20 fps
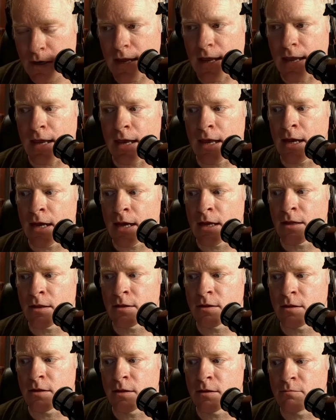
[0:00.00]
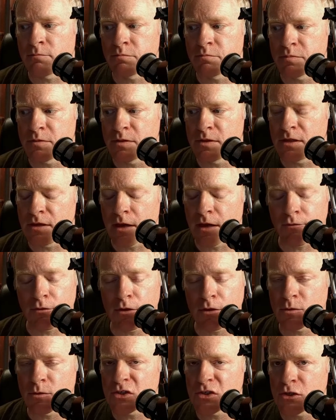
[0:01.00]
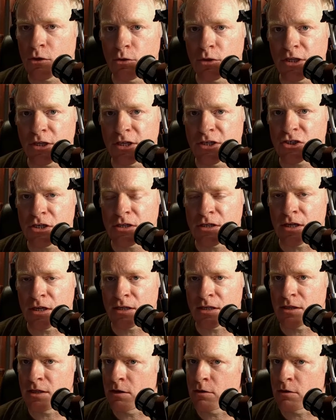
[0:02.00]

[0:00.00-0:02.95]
and the everything was so glitchy that